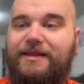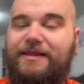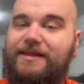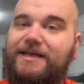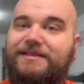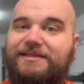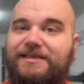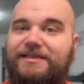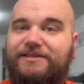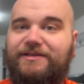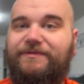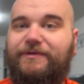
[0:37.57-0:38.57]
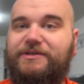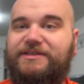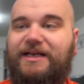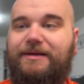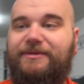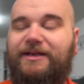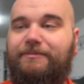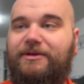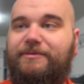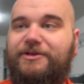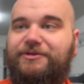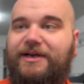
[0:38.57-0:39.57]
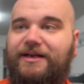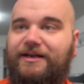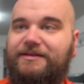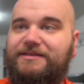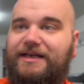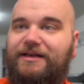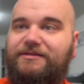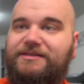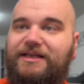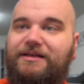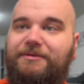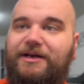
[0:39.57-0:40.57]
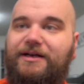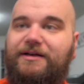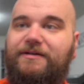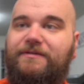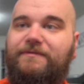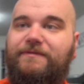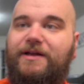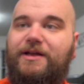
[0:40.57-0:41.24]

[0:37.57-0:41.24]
This is the first time that I'm going to be trying an entire tub of